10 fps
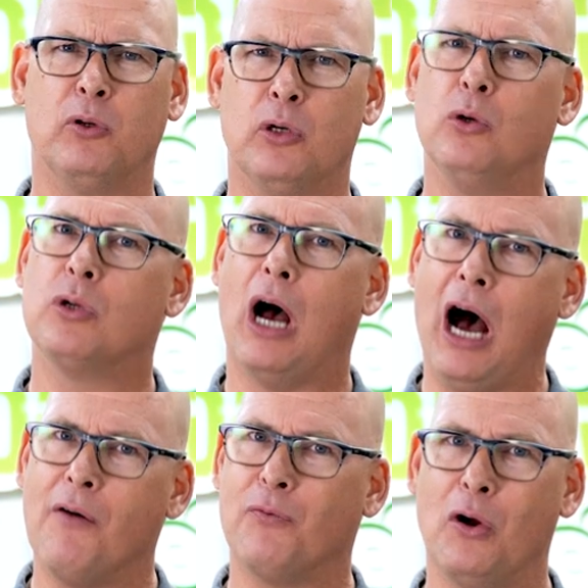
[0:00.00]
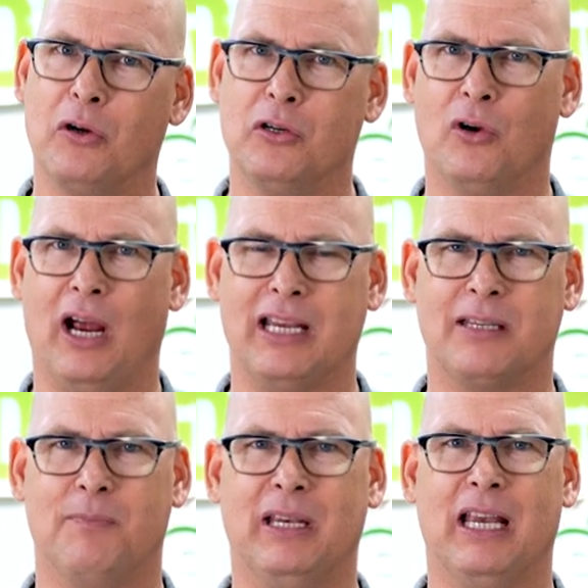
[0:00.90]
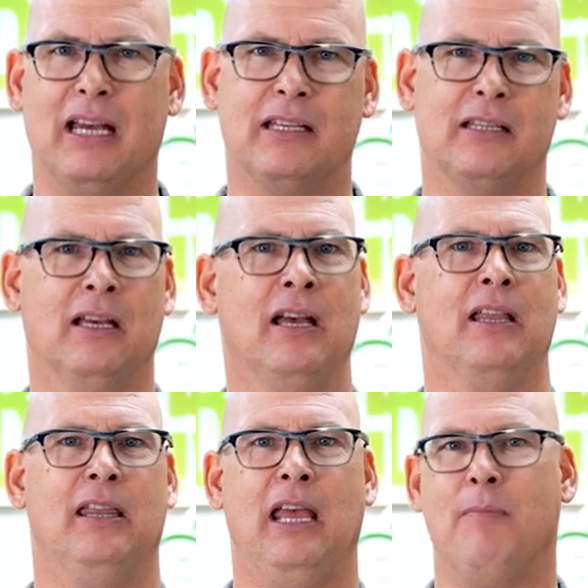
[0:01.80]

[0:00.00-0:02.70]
choose off-roading trikes because they